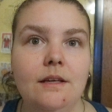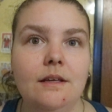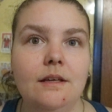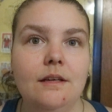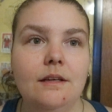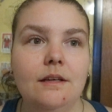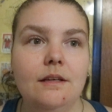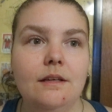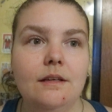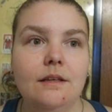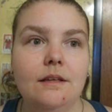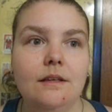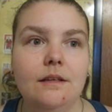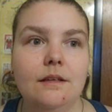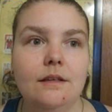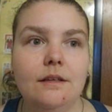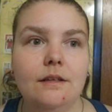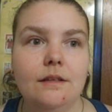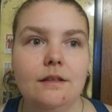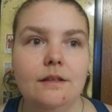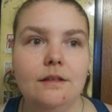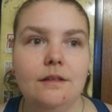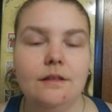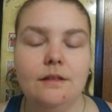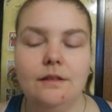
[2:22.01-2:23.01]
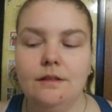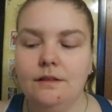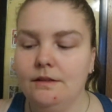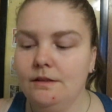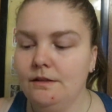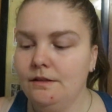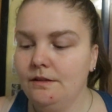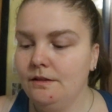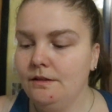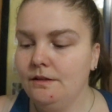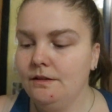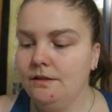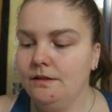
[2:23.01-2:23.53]

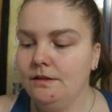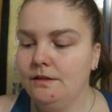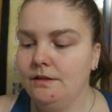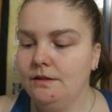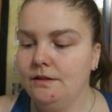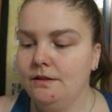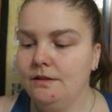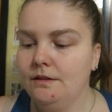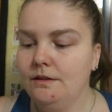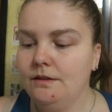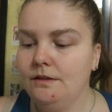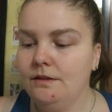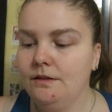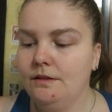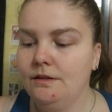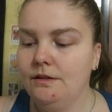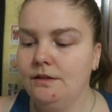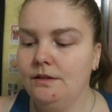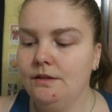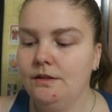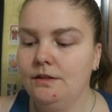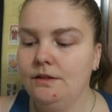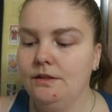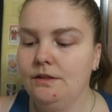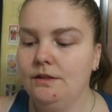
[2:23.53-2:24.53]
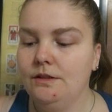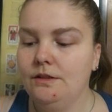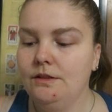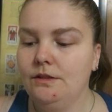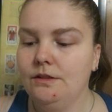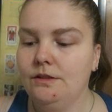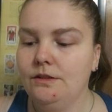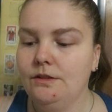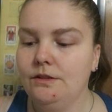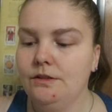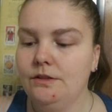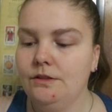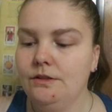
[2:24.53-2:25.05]

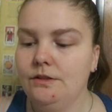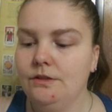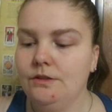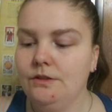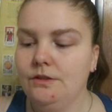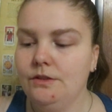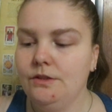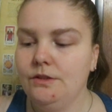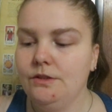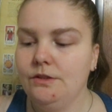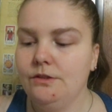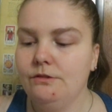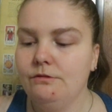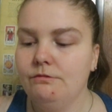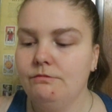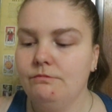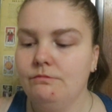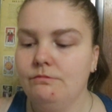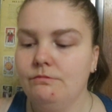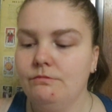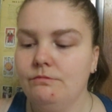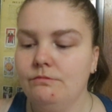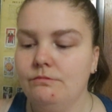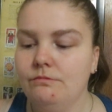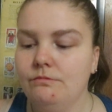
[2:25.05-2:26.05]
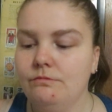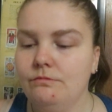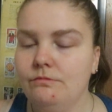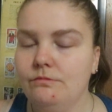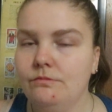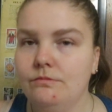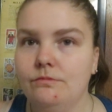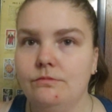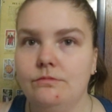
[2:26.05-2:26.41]
(no one is talking)